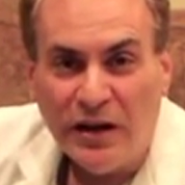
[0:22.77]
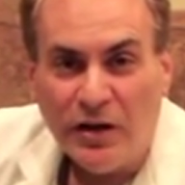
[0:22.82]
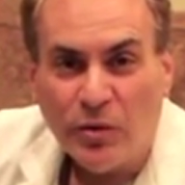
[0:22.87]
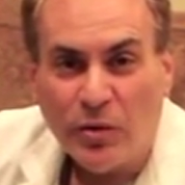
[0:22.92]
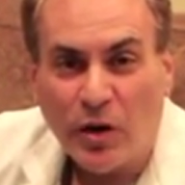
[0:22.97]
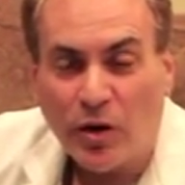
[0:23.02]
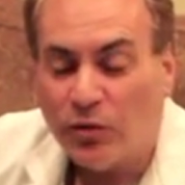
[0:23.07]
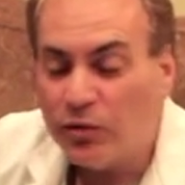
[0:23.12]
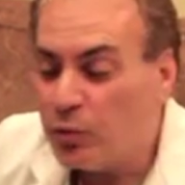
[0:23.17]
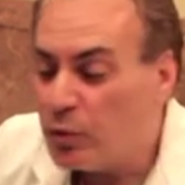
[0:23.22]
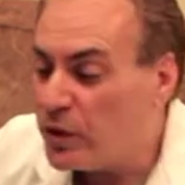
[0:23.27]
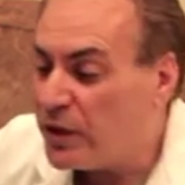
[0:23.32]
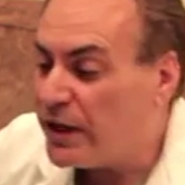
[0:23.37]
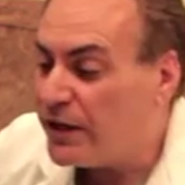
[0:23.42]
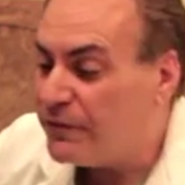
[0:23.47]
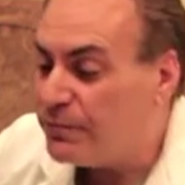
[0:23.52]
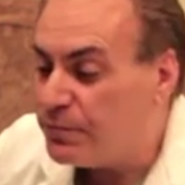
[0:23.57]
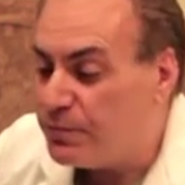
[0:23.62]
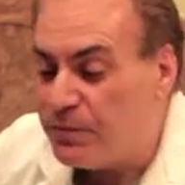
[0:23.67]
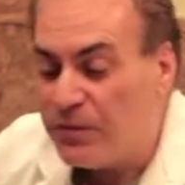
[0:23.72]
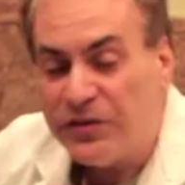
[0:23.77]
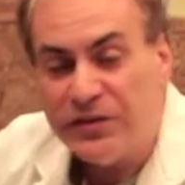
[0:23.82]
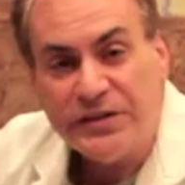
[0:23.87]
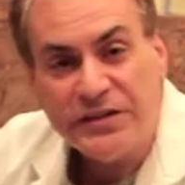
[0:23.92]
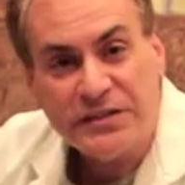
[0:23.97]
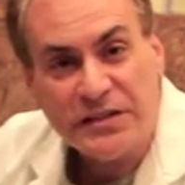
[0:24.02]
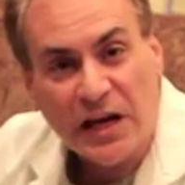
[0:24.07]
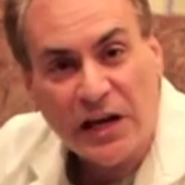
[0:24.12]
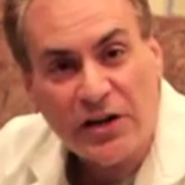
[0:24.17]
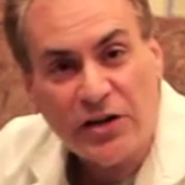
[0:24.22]
Well, we have
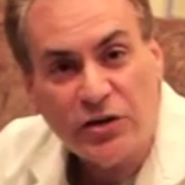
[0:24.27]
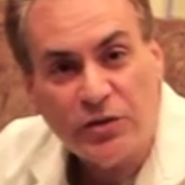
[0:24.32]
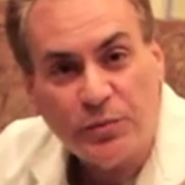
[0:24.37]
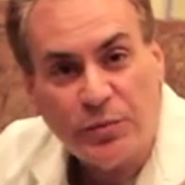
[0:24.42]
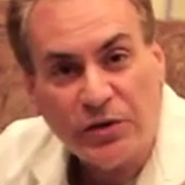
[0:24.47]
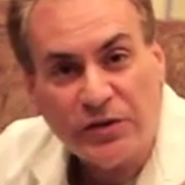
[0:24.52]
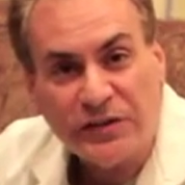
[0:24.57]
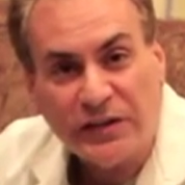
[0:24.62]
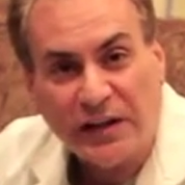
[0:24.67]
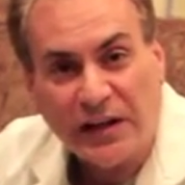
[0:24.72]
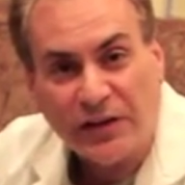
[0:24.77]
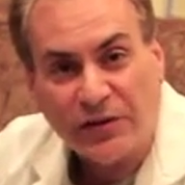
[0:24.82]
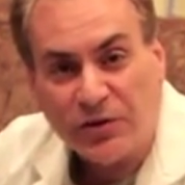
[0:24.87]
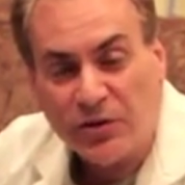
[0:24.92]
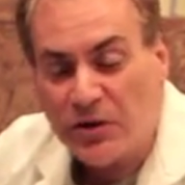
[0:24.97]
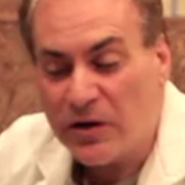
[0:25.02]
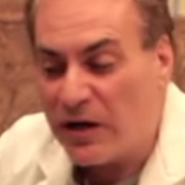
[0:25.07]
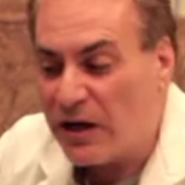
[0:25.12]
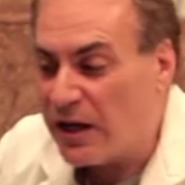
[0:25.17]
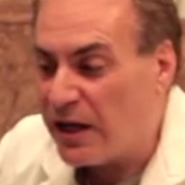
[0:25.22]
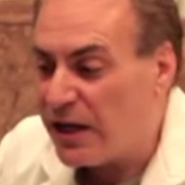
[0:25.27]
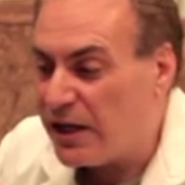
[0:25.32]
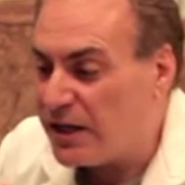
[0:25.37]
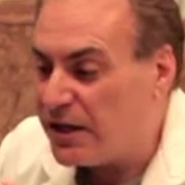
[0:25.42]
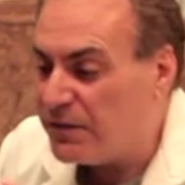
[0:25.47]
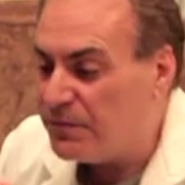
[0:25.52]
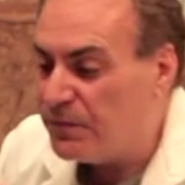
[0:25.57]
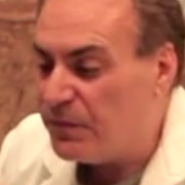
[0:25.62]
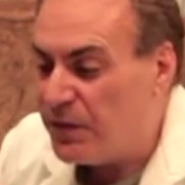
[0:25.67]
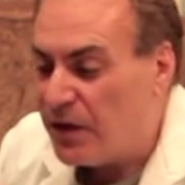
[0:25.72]
decided to put together
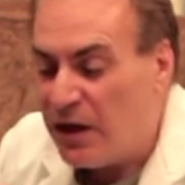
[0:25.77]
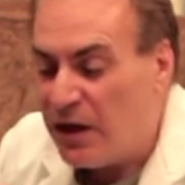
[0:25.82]
a